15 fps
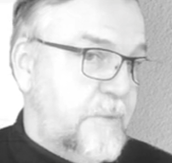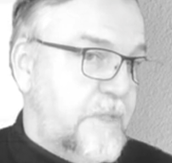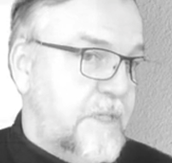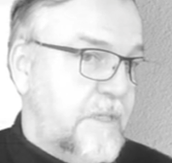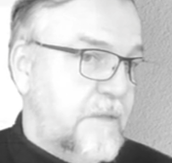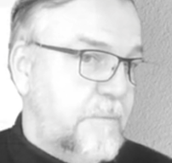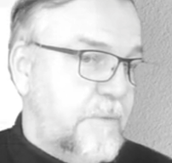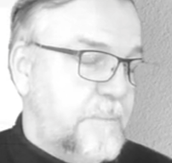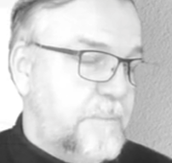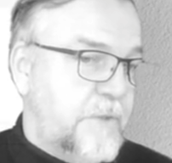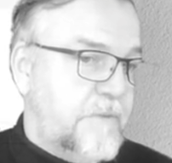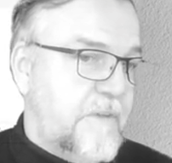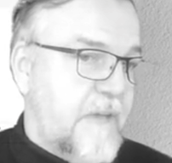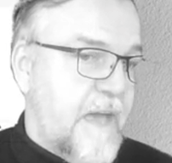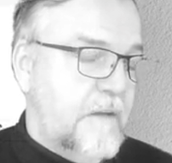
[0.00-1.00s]
we
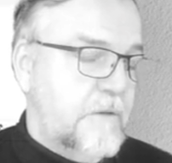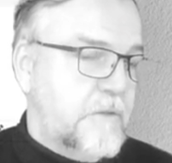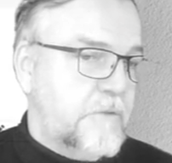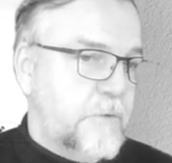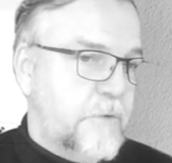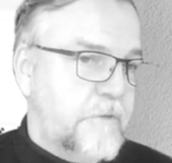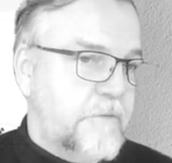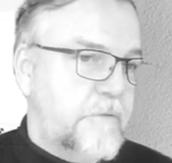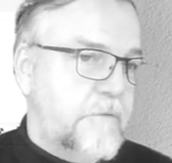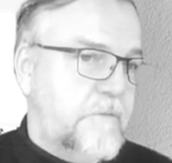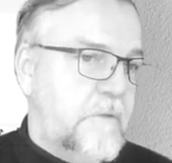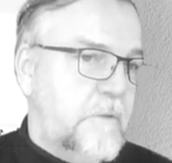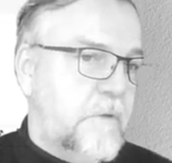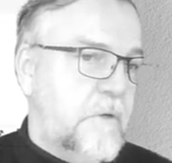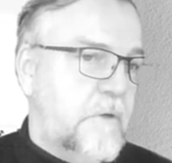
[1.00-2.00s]
put the ankle torques to
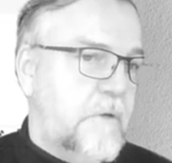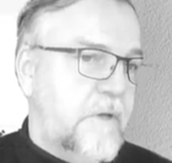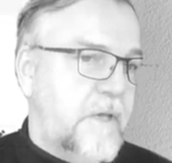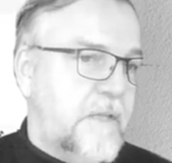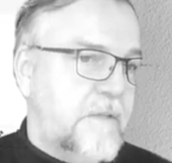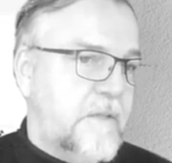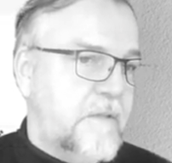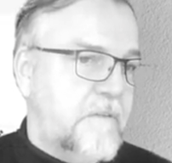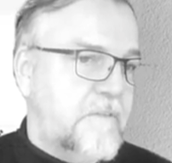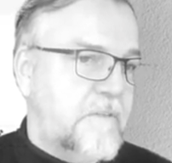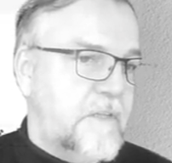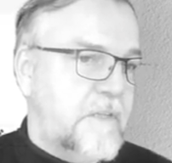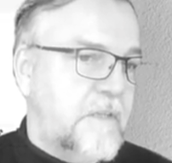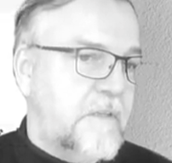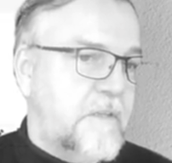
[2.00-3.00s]
0, and then
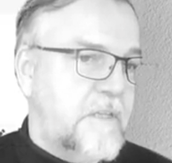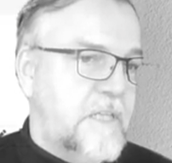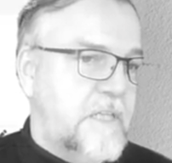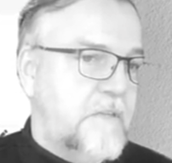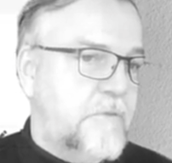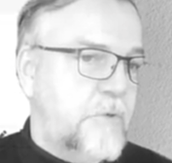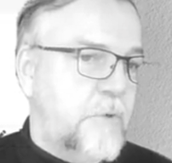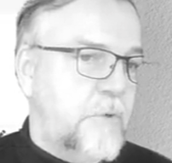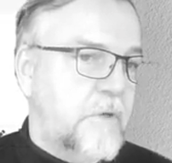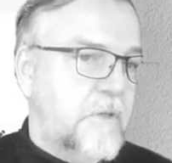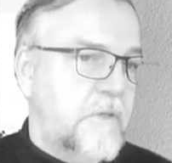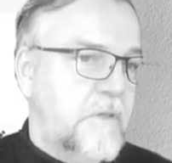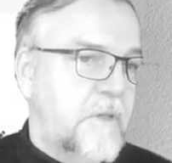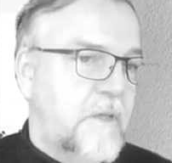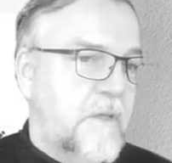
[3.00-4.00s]
the knee torque
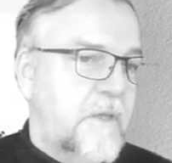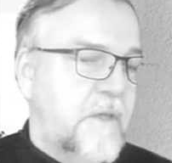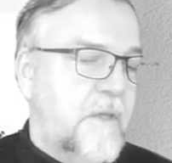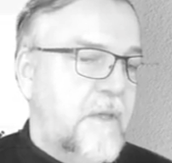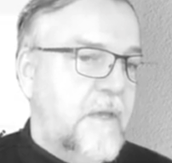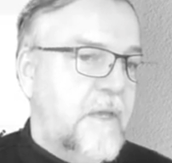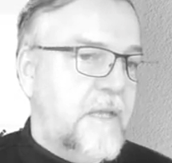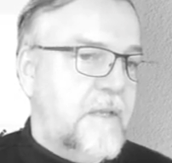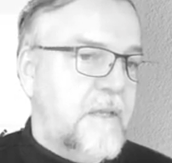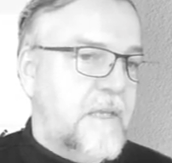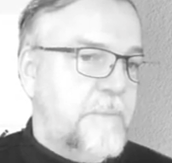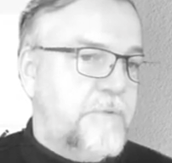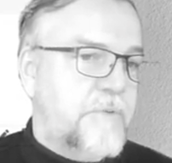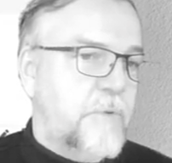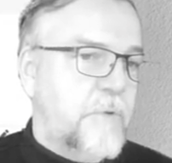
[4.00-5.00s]
and the
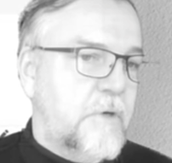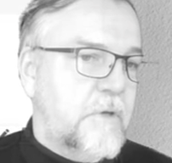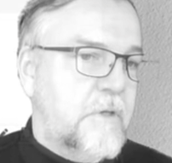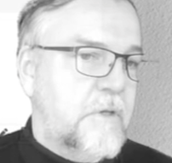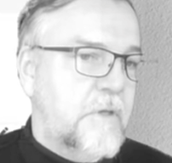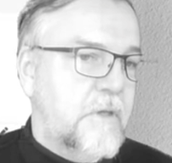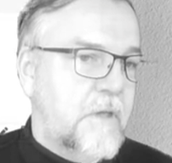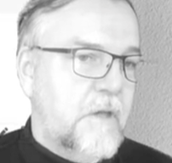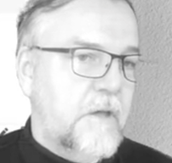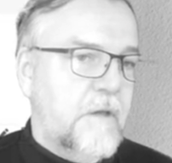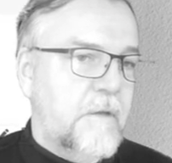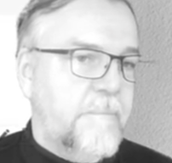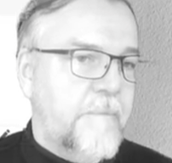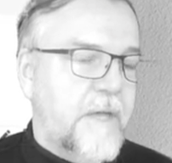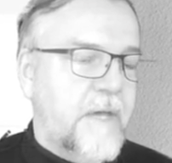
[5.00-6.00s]
hip torque
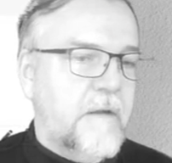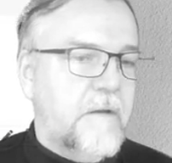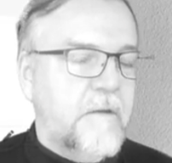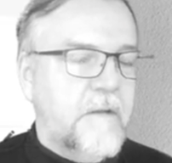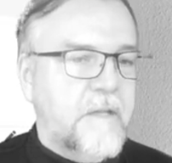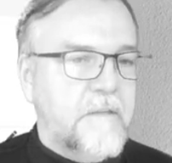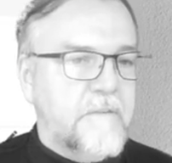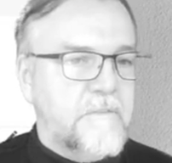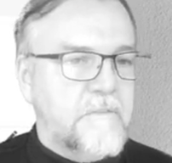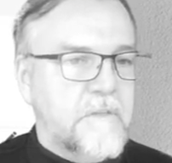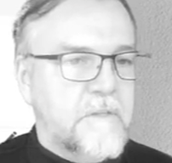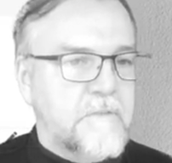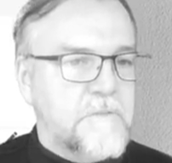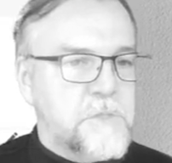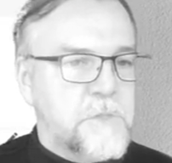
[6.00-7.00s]
are
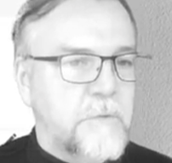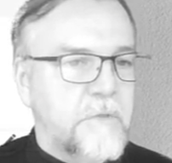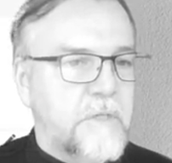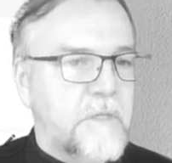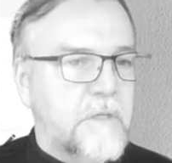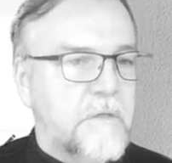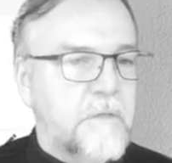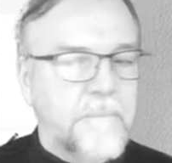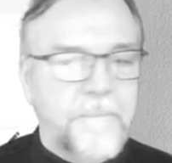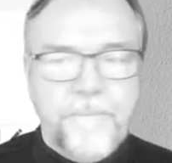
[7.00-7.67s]
as shown here.